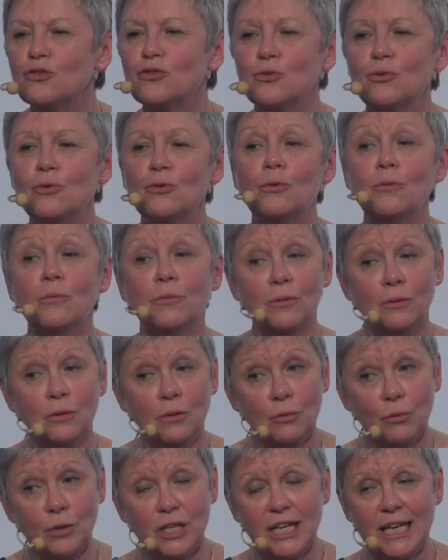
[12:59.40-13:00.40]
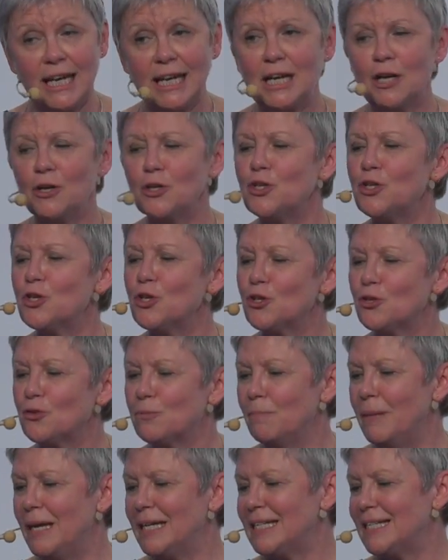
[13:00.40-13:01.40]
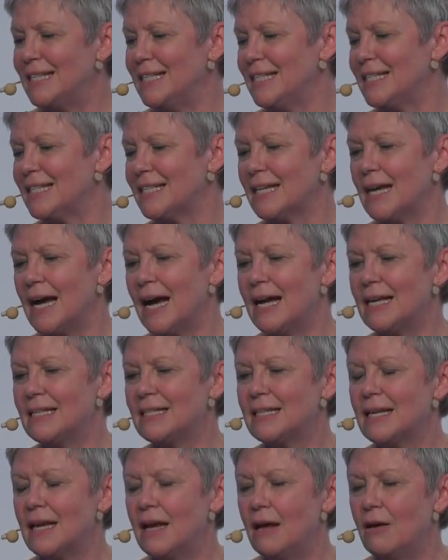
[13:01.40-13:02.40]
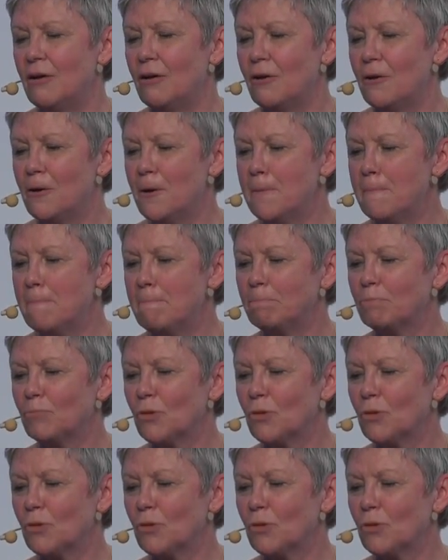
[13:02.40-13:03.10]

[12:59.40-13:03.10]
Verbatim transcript: so we cannot just make this as a,